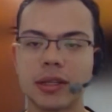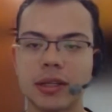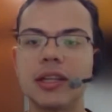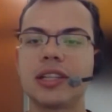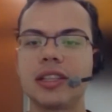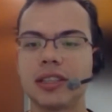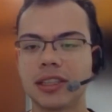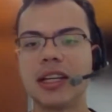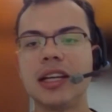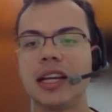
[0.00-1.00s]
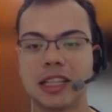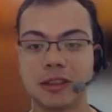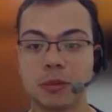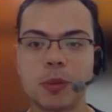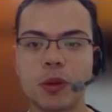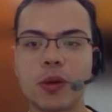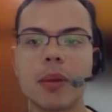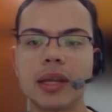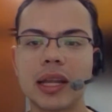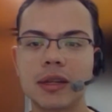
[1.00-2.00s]
in a sense in terms of
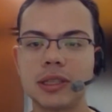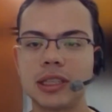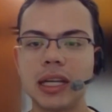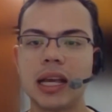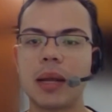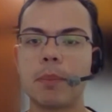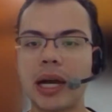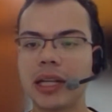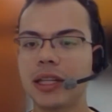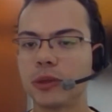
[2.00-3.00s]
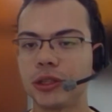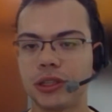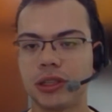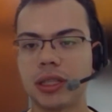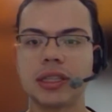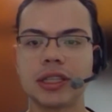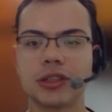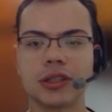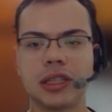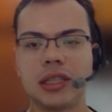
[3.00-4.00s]
programming language. And Python was
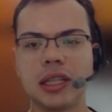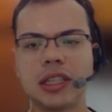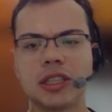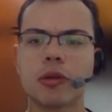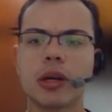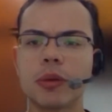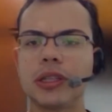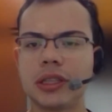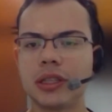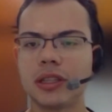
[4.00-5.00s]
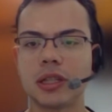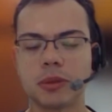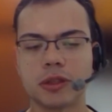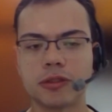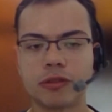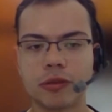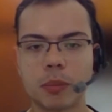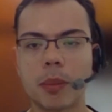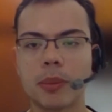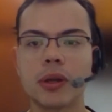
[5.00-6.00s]
essentially, it's quite recent in terms of
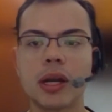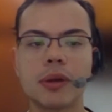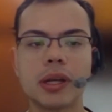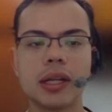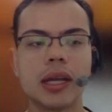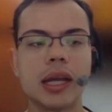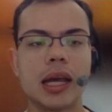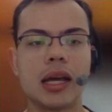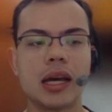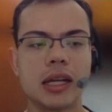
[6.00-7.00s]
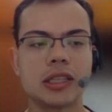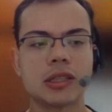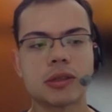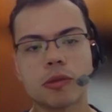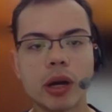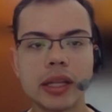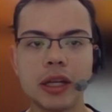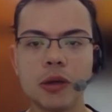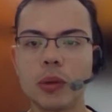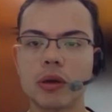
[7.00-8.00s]
popularity. It's quite
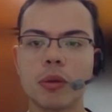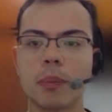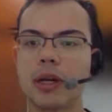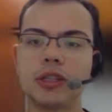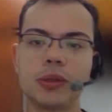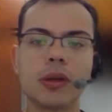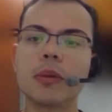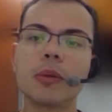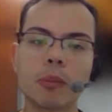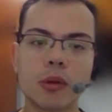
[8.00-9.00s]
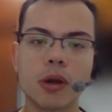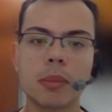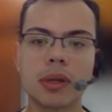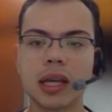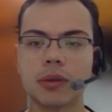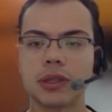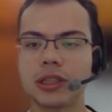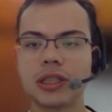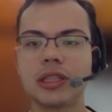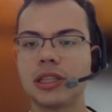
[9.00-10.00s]
new when compared to other programming languages
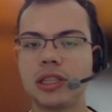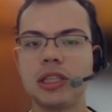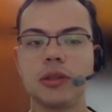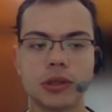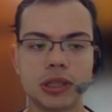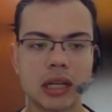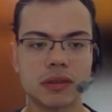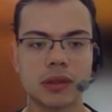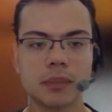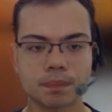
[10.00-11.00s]
such as C or Java,